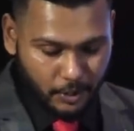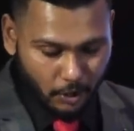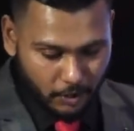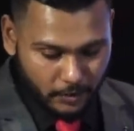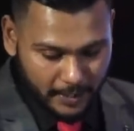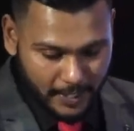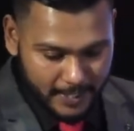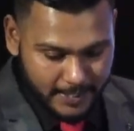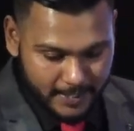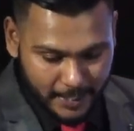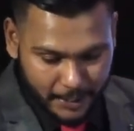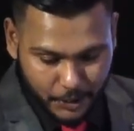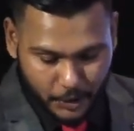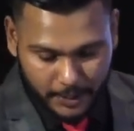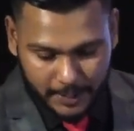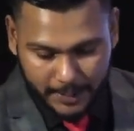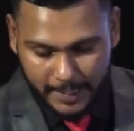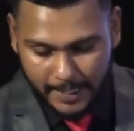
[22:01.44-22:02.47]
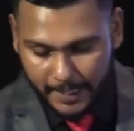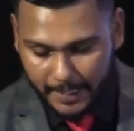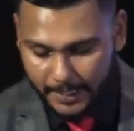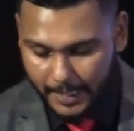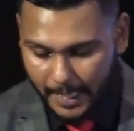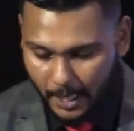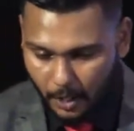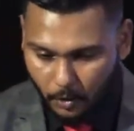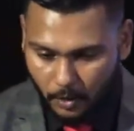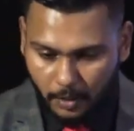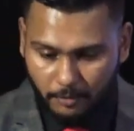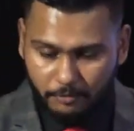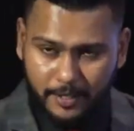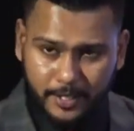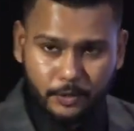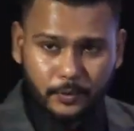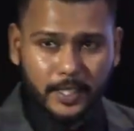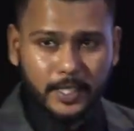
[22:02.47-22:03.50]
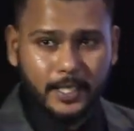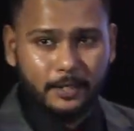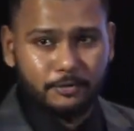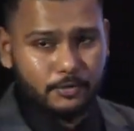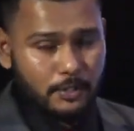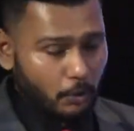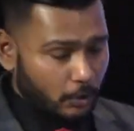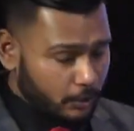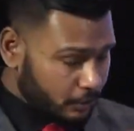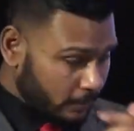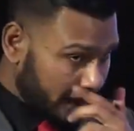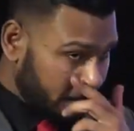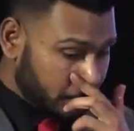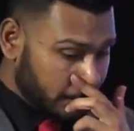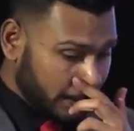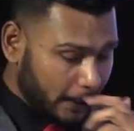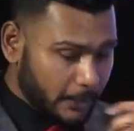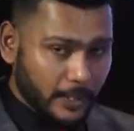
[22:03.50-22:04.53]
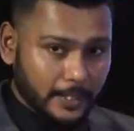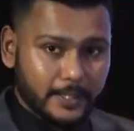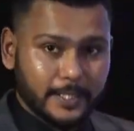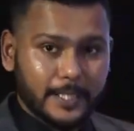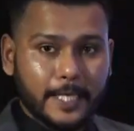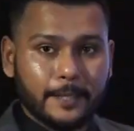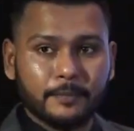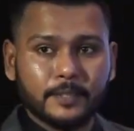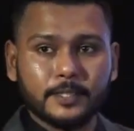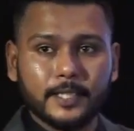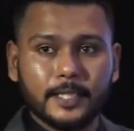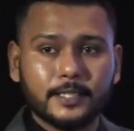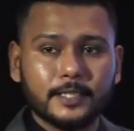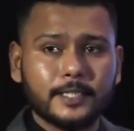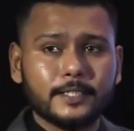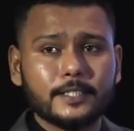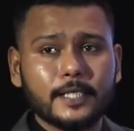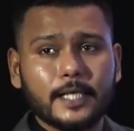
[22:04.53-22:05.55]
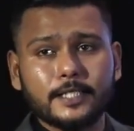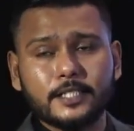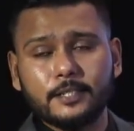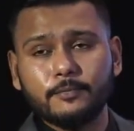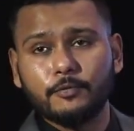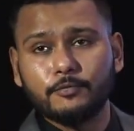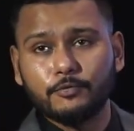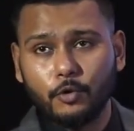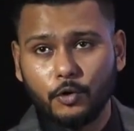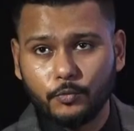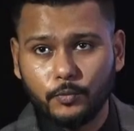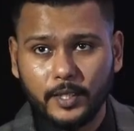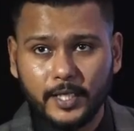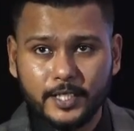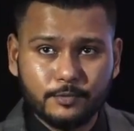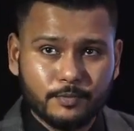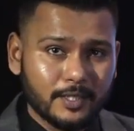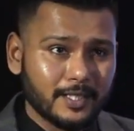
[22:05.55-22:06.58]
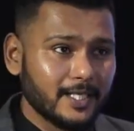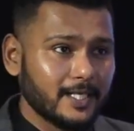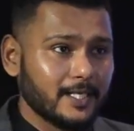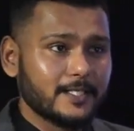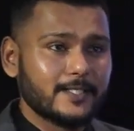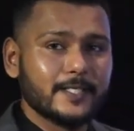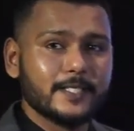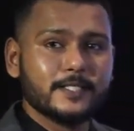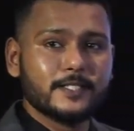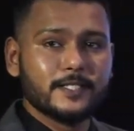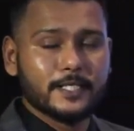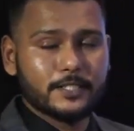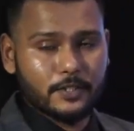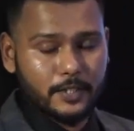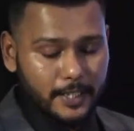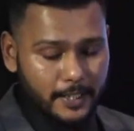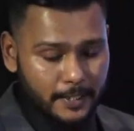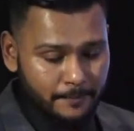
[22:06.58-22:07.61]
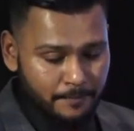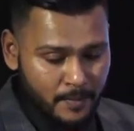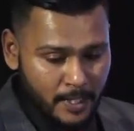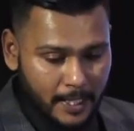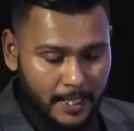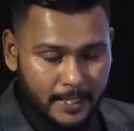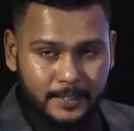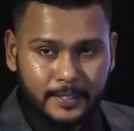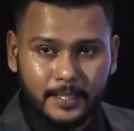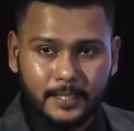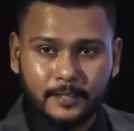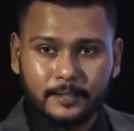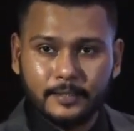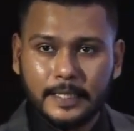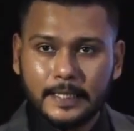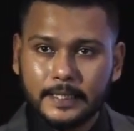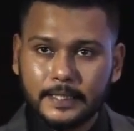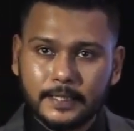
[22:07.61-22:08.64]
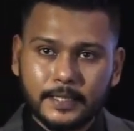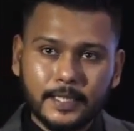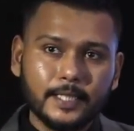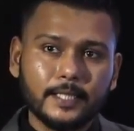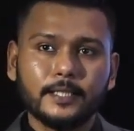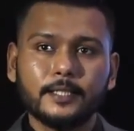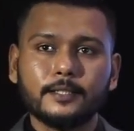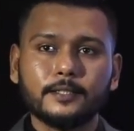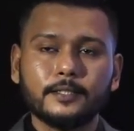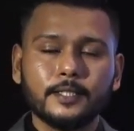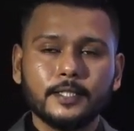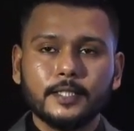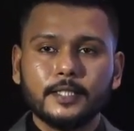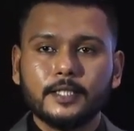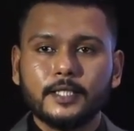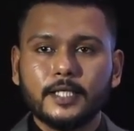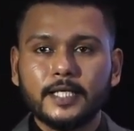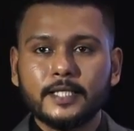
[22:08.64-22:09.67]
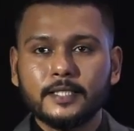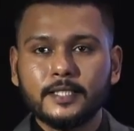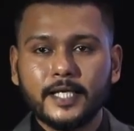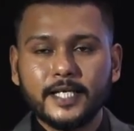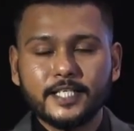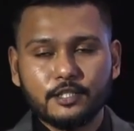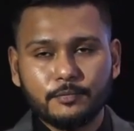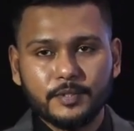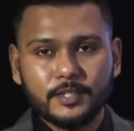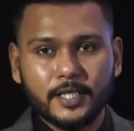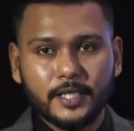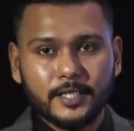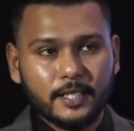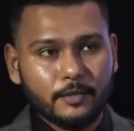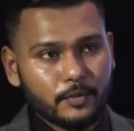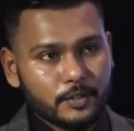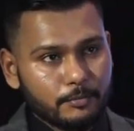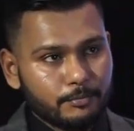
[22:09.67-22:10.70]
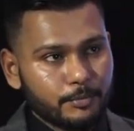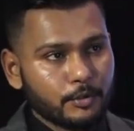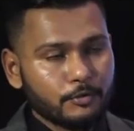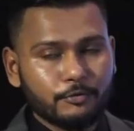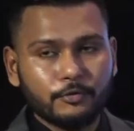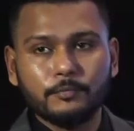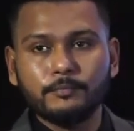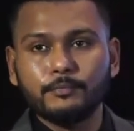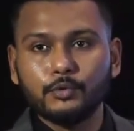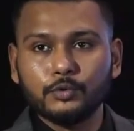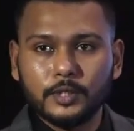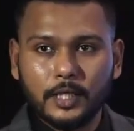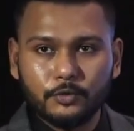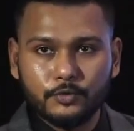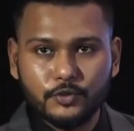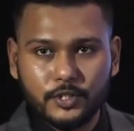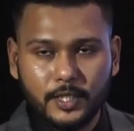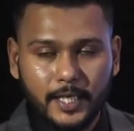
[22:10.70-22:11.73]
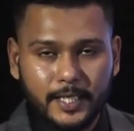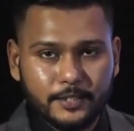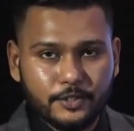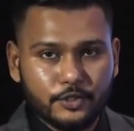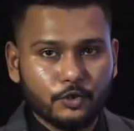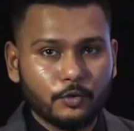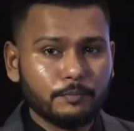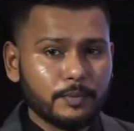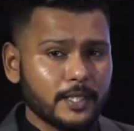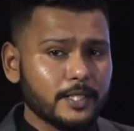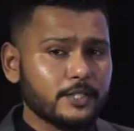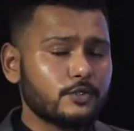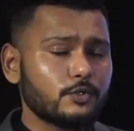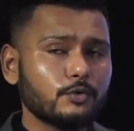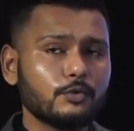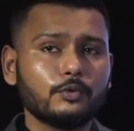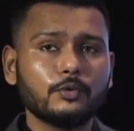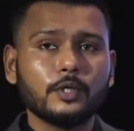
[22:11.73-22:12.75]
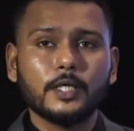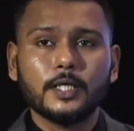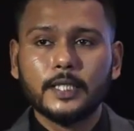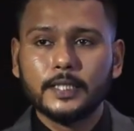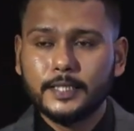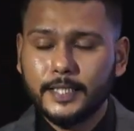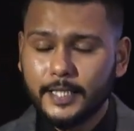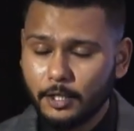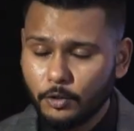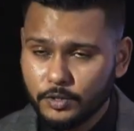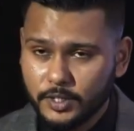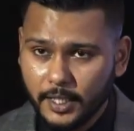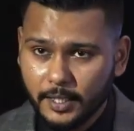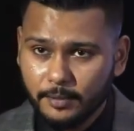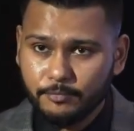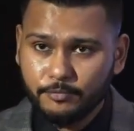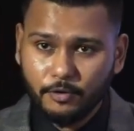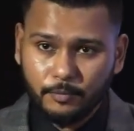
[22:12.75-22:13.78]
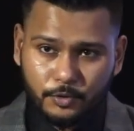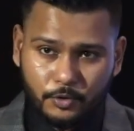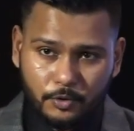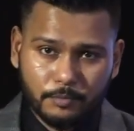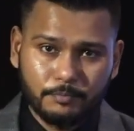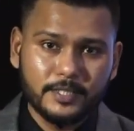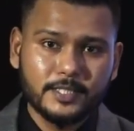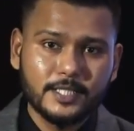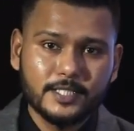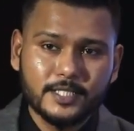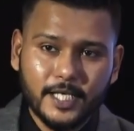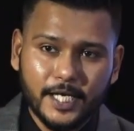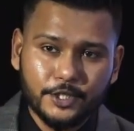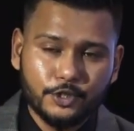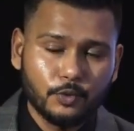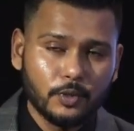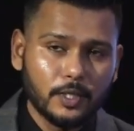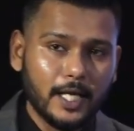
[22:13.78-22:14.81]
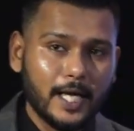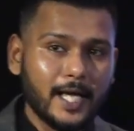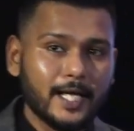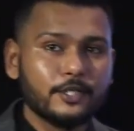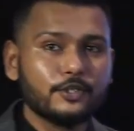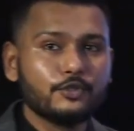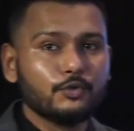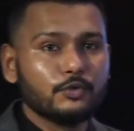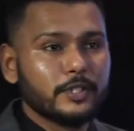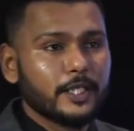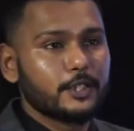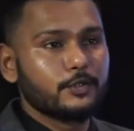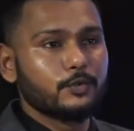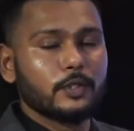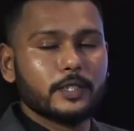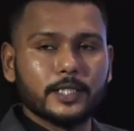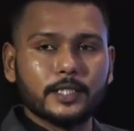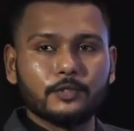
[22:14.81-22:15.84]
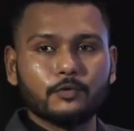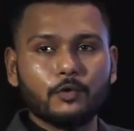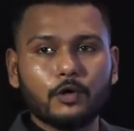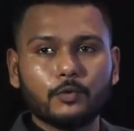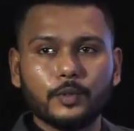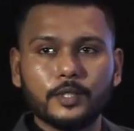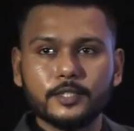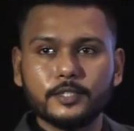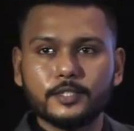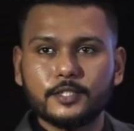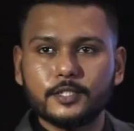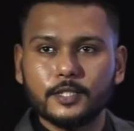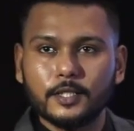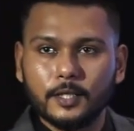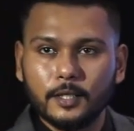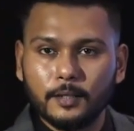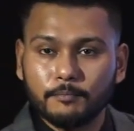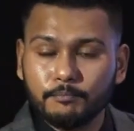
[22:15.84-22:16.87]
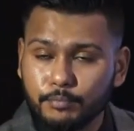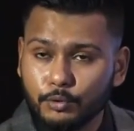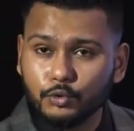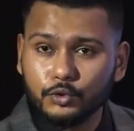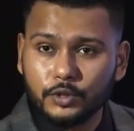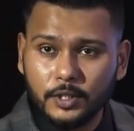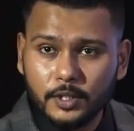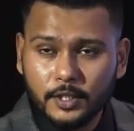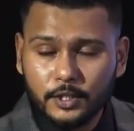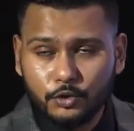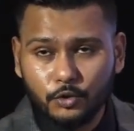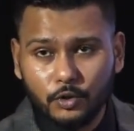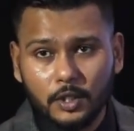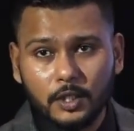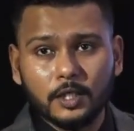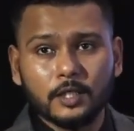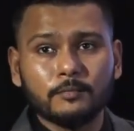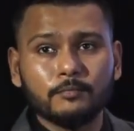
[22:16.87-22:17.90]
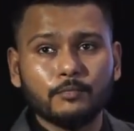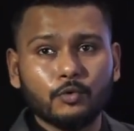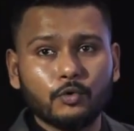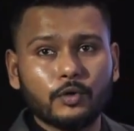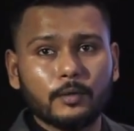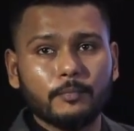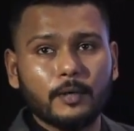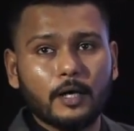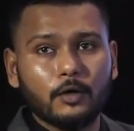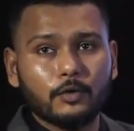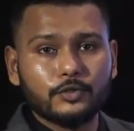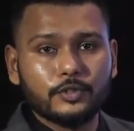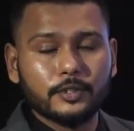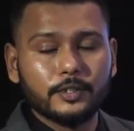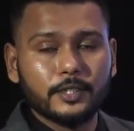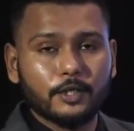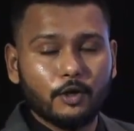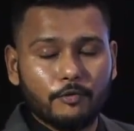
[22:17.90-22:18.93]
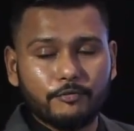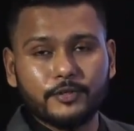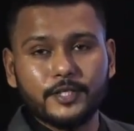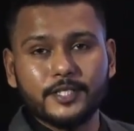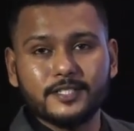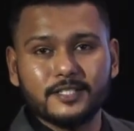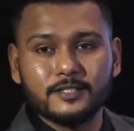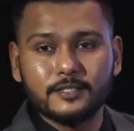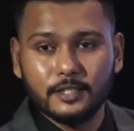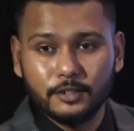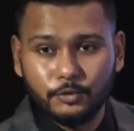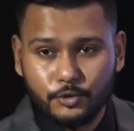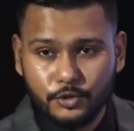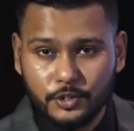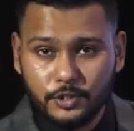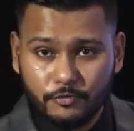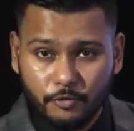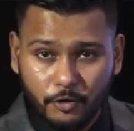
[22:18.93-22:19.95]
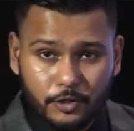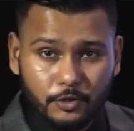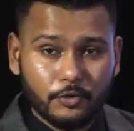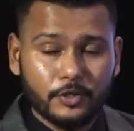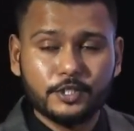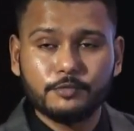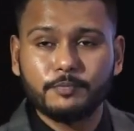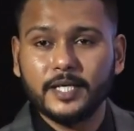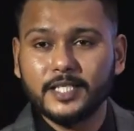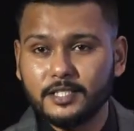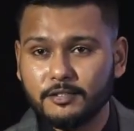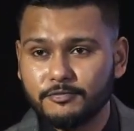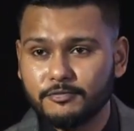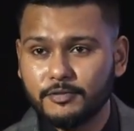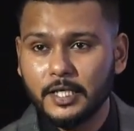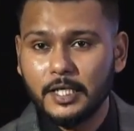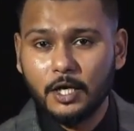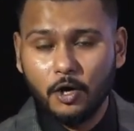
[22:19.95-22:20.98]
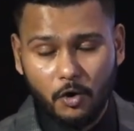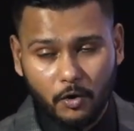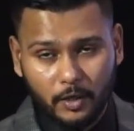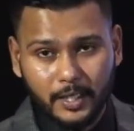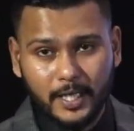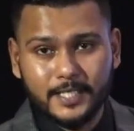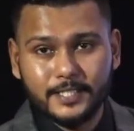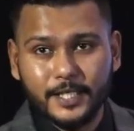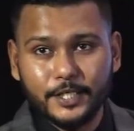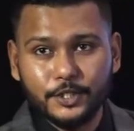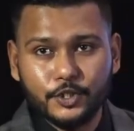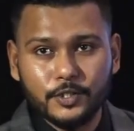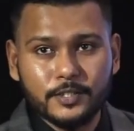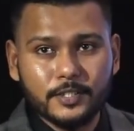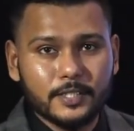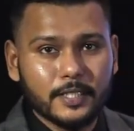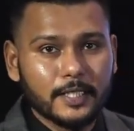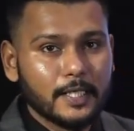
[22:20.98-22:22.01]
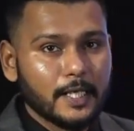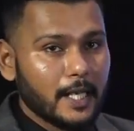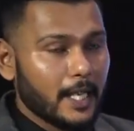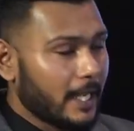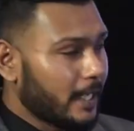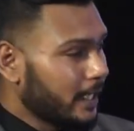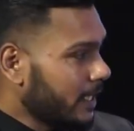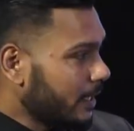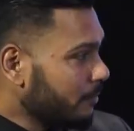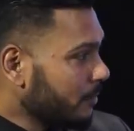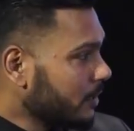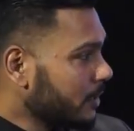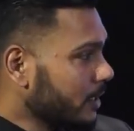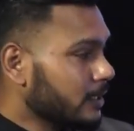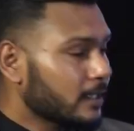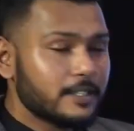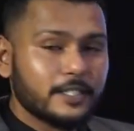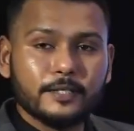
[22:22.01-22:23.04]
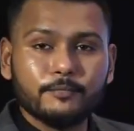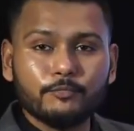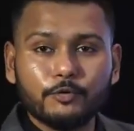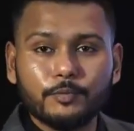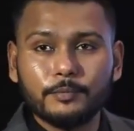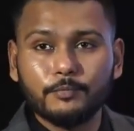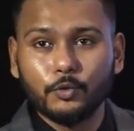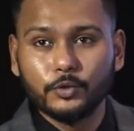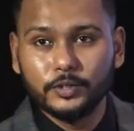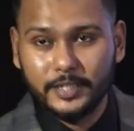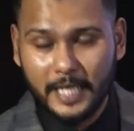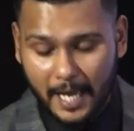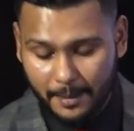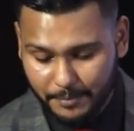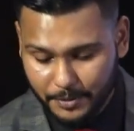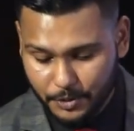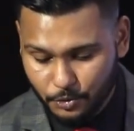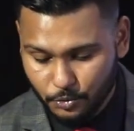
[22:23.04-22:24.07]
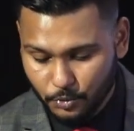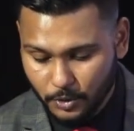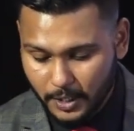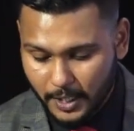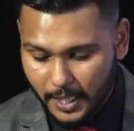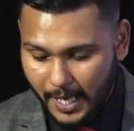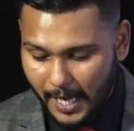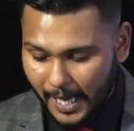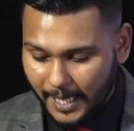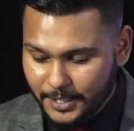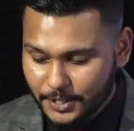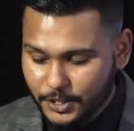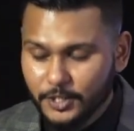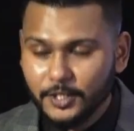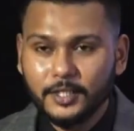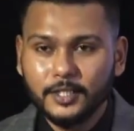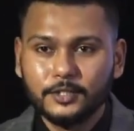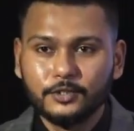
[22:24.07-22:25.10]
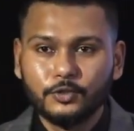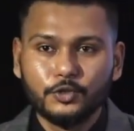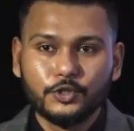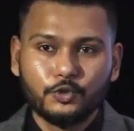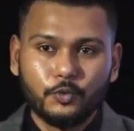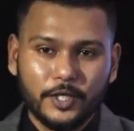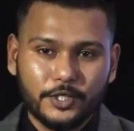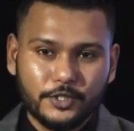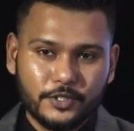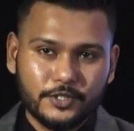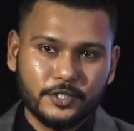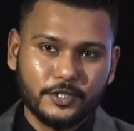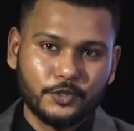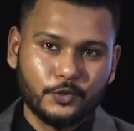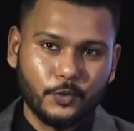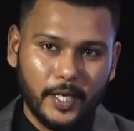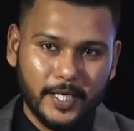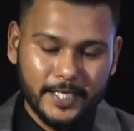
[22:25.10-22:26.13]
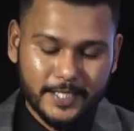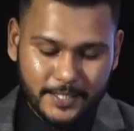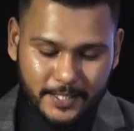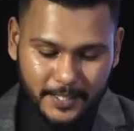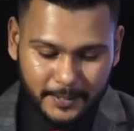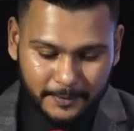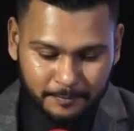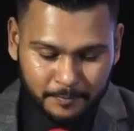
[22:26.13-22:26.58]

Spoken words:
organization. Now, very quickly, I would also like to tell you, I think Hemant and the entire team of Rockwell has been there since yesterday, and they're there in the exhibit area with a beautiful booth outside. So please do take out time from your busy schedule and do network in Rockwell's booth to learn more about their offerings and solutions for your respective organizations. And Hemant and the team would be more than happy to answer those questions and queries.